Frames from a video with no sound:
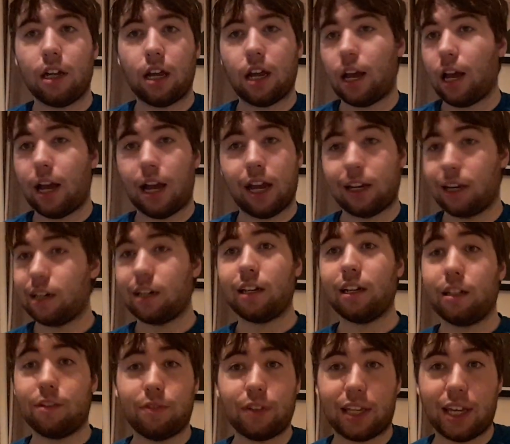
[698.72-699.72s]
I don't
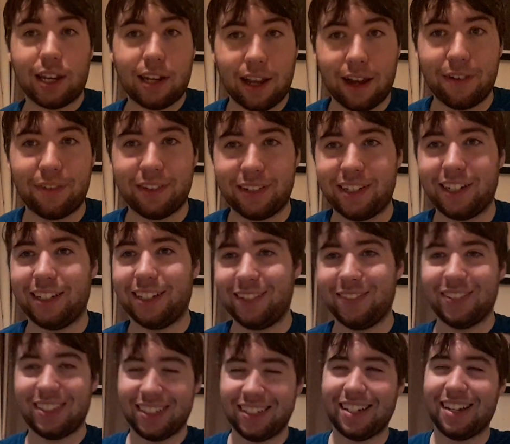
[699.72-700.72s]
really forget everything, to
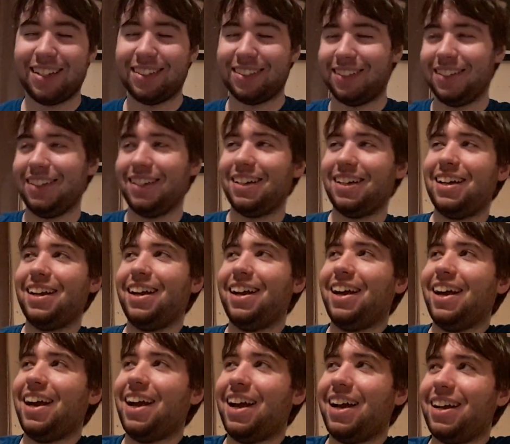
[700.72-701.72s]
be totally honest.
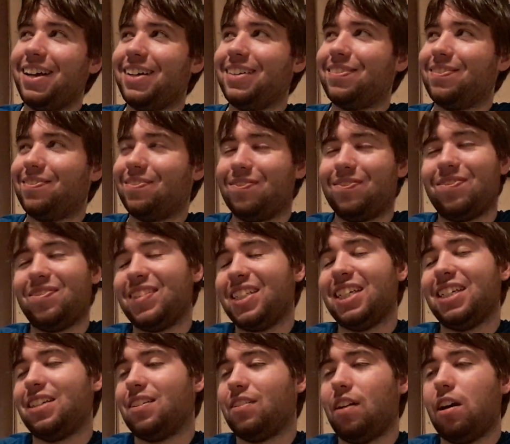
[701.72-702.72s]

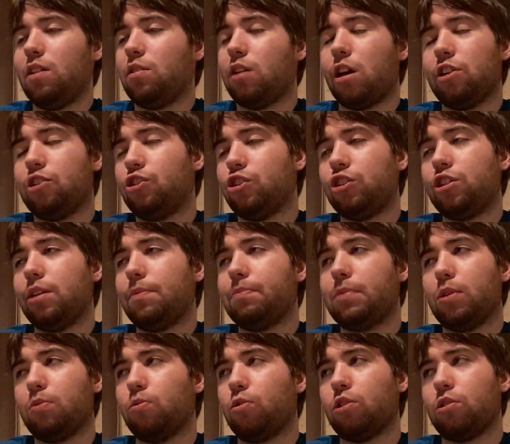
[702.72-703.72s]
It just
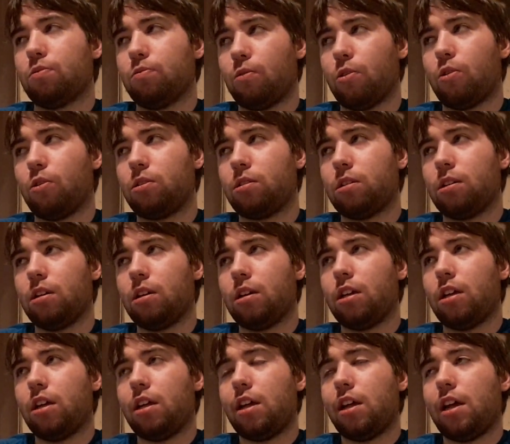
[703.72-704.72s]
simply wouldn't work.
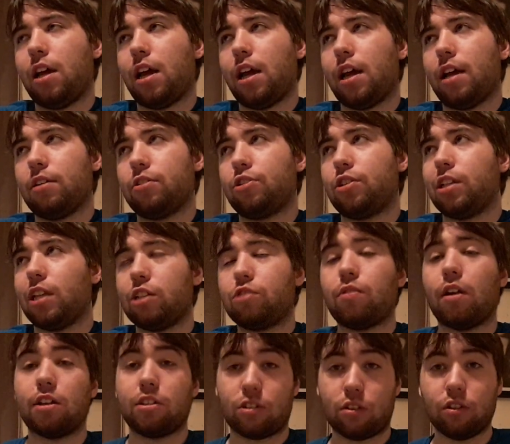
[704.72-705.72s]
So that's
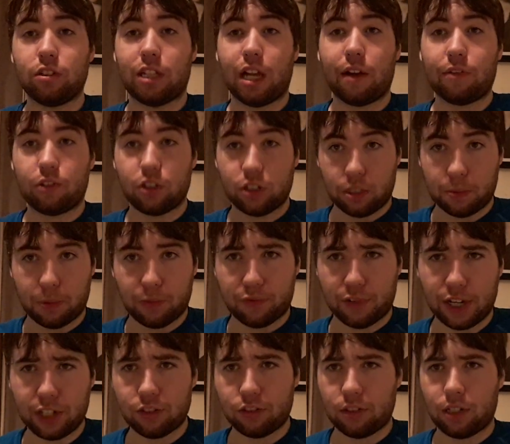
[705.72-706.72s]
why it's good to have just a
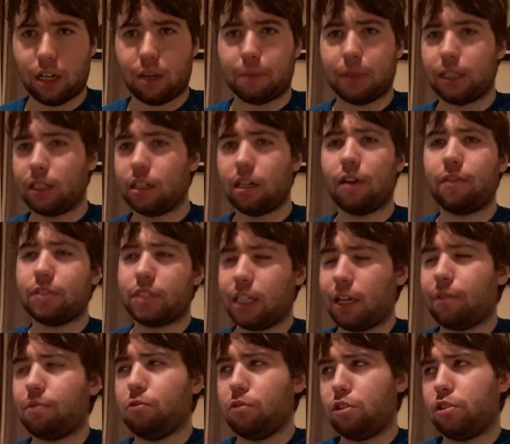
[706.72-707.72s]
professional army, and then obviously
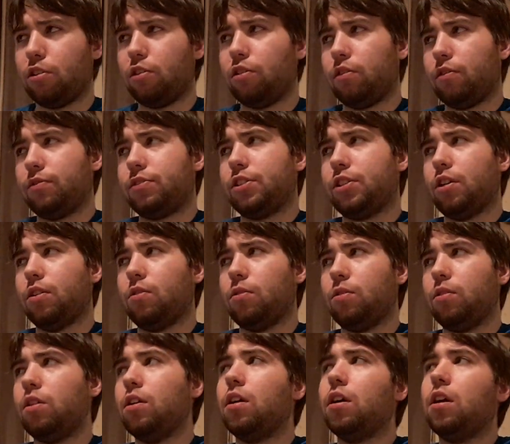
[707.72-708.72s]
have reserves too,